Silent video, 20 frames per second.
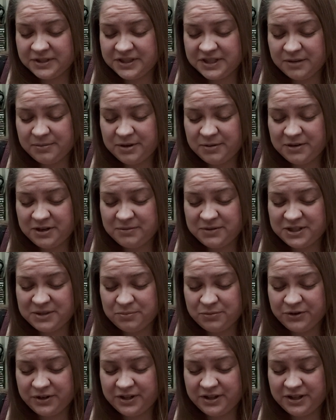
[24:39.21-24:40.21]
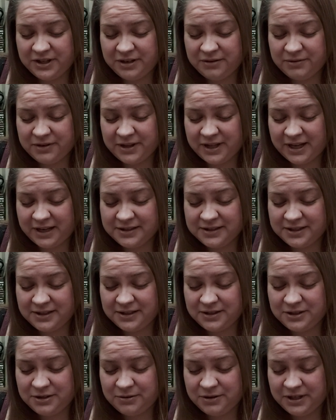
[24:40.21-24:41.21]
Just give me a minute. I'm just breathing and relaxing
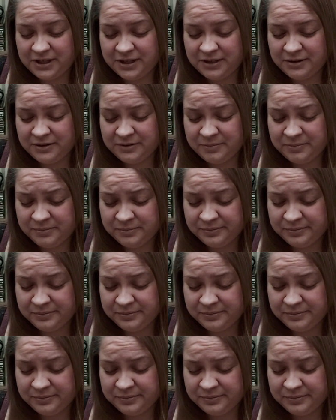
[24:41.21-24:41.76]
and tuning in.